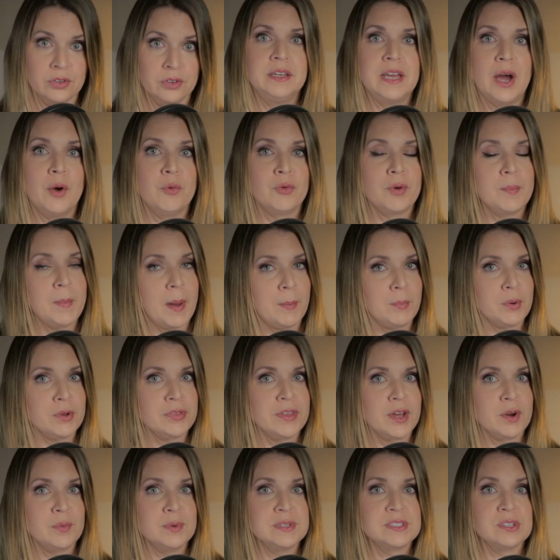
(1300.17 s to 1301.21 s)
Now, remember,
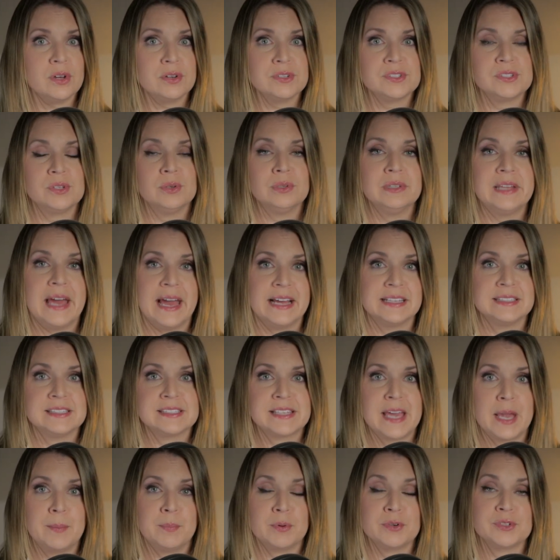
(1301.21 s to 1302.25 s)
there was also
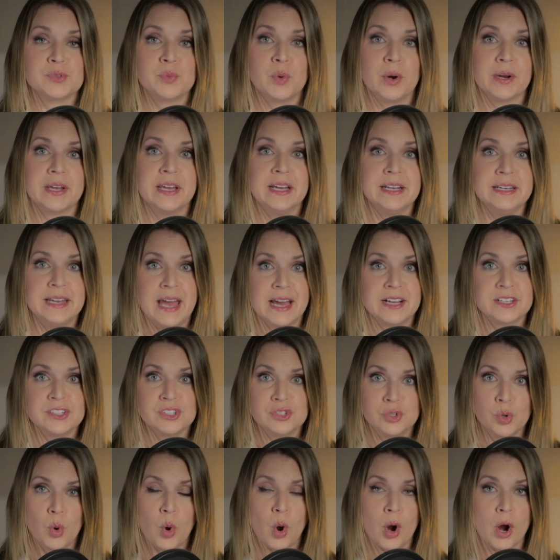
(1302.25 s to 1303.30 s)
landscapers working next
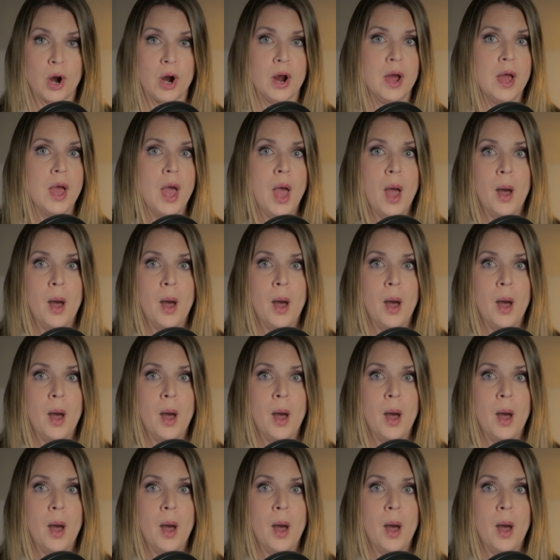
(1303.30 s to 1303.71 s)
door,